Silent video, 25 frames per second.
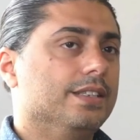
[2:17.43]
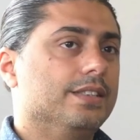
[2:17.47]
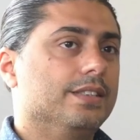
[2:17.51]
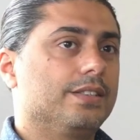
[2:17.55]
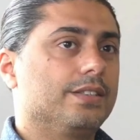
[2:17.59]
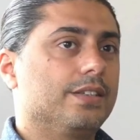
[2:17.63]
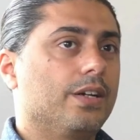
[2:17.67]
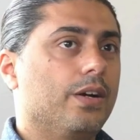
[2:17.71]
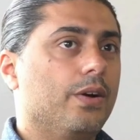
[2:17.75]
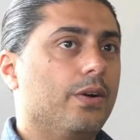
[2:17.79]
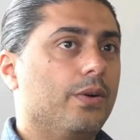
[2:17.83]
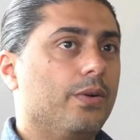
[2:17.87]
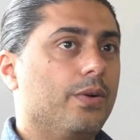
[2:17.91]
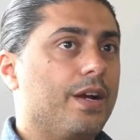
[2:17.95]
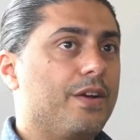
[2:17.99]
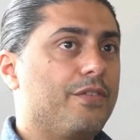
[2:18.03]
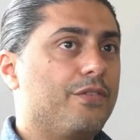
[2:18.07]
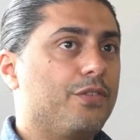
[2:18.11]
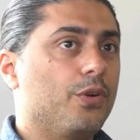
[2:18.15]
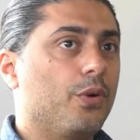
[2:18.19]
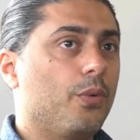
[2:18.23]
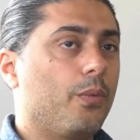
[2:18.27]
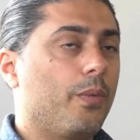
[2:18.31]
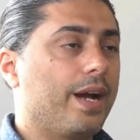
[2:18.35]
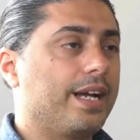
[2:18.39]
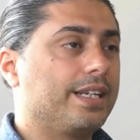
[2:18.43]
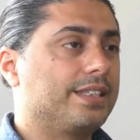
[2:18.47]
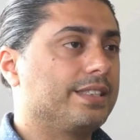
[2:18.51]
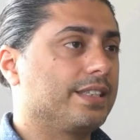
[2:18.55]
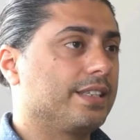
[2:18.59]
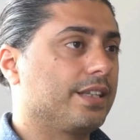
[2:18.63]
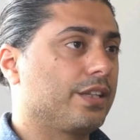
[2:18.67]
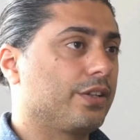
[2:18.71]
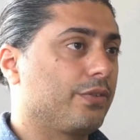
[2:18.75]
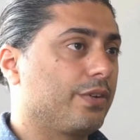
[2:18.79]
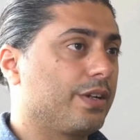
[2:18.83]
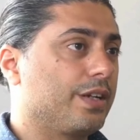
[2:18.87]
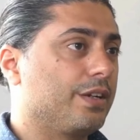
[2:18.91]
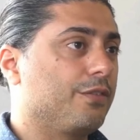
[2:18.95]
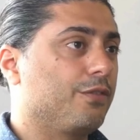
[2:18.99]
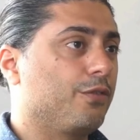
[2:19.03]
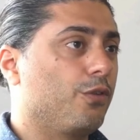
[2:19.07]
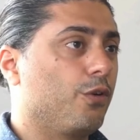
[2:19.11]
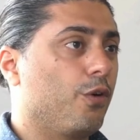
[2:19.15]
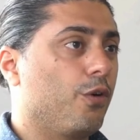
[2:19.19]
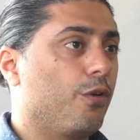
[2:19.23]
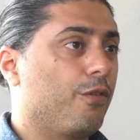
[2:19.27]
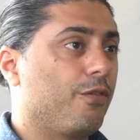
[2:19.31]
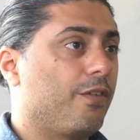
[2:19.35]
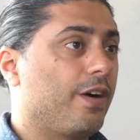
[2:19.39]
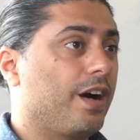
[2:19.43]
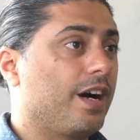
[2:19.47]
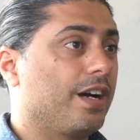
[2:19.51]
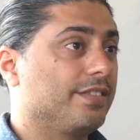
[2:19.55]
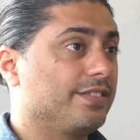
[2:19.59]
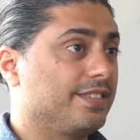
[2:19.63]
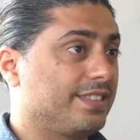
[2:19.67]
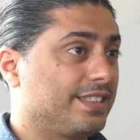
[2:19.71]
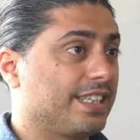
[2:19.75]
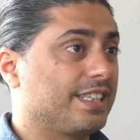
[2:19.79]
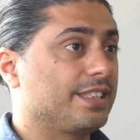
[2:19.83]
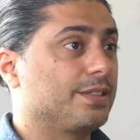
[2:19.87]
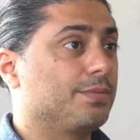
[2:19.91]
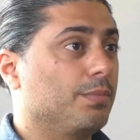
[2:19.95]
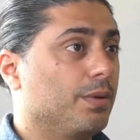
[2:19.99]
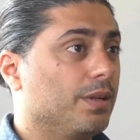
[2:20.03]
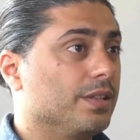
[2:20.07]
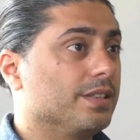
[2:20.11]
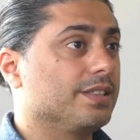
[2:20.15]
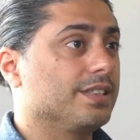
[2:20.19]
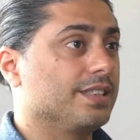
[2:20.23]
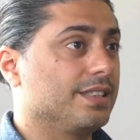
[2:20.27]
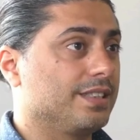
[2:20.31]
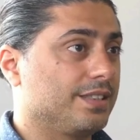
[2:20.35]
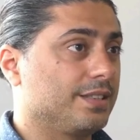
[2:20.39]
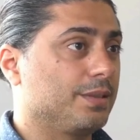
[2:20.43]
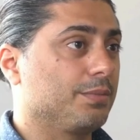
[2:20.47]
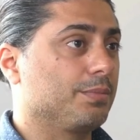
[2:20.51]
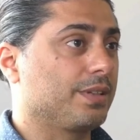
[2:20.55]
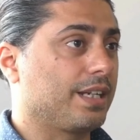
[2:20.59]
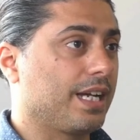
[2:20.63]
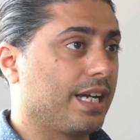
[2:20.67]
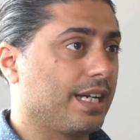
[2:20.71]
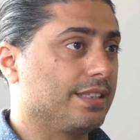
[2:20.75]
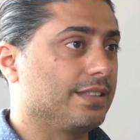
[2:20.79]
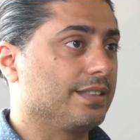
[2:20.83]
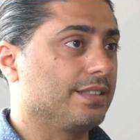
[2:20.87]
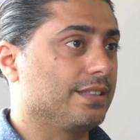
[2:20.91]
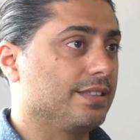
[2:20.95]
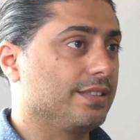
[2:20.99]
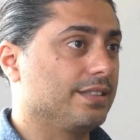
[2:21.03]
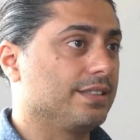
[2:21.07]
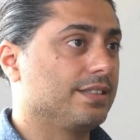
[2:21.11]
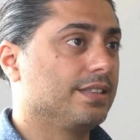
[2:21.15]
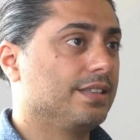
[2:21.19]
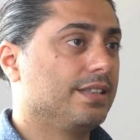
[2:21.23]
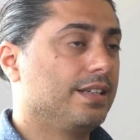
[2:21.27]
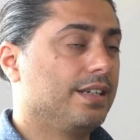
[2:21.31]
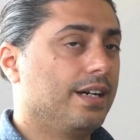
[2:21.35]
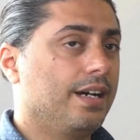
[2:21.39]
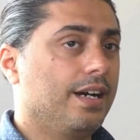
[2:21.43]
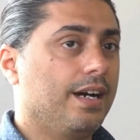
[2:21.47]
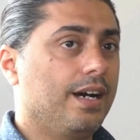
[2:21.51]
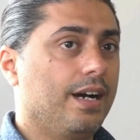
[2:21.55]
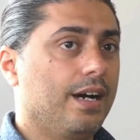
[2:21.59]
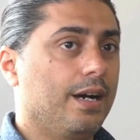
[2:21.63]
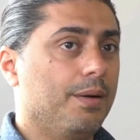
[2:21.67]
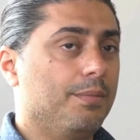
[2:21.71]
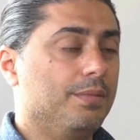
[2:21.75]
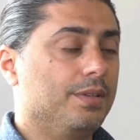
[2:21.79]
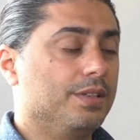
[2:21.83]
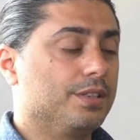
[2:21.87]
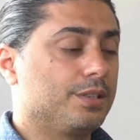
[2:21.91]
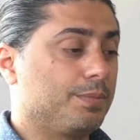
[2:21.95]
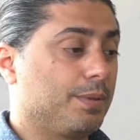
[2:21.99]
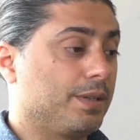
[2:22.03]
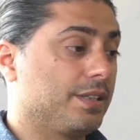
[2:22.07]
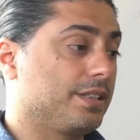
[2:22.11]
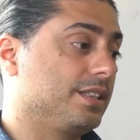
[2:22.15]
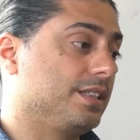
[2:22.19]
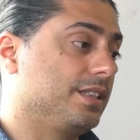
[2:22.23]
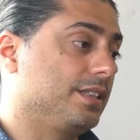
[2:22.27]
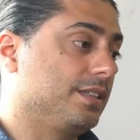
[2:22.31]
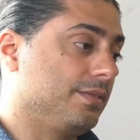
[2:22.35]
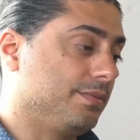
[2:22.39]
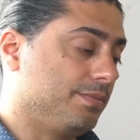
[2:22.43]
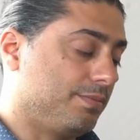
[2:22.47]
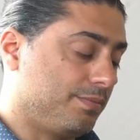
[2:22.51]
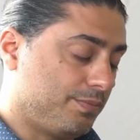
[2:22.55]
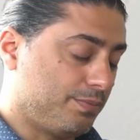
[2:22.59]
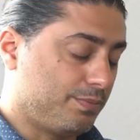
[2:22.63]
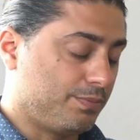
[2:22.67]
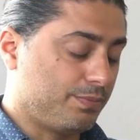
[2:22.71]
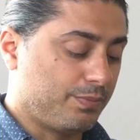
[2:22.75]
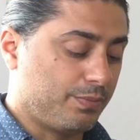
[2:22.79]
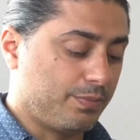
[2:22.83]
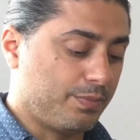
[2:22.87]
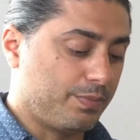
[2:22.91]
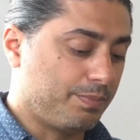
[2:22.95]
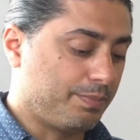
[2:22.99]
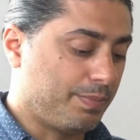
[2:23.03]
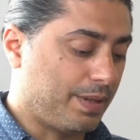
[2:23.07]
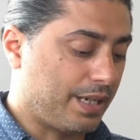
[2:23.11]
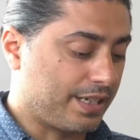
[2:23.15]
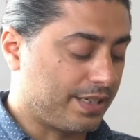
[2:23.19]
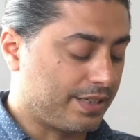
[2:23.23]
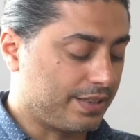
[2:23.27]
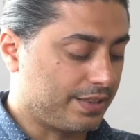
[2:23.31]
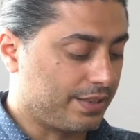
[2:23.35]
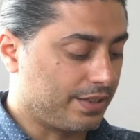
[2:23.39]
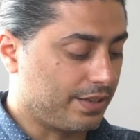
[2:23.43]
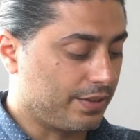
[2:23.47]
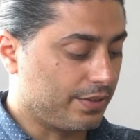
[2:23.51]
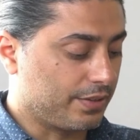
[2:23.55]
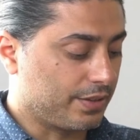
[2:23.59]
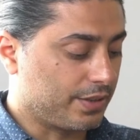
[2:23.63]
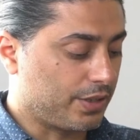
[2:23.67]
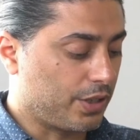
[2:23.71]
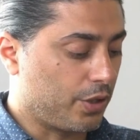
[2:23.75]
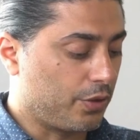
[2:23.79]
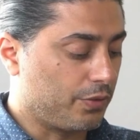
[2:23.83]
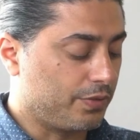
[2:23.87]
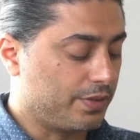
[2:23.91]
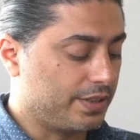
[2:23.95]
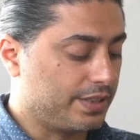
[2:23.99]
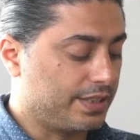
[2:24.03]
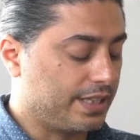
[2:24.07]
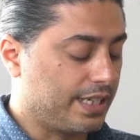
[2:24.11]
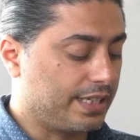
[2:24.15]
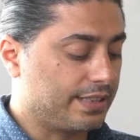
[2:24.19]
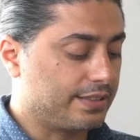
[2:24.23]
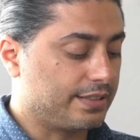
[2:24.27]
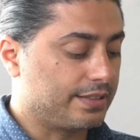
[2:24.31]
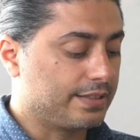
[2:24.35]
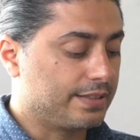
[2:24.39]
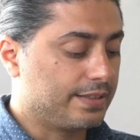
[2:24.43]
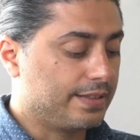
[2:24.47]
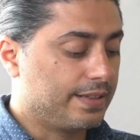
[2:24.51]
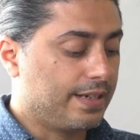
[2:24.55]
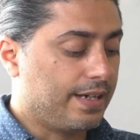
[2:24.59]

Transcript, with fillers: So if you're waiting three, four, five, six months in some cases, um, especially back in you know the COVID days.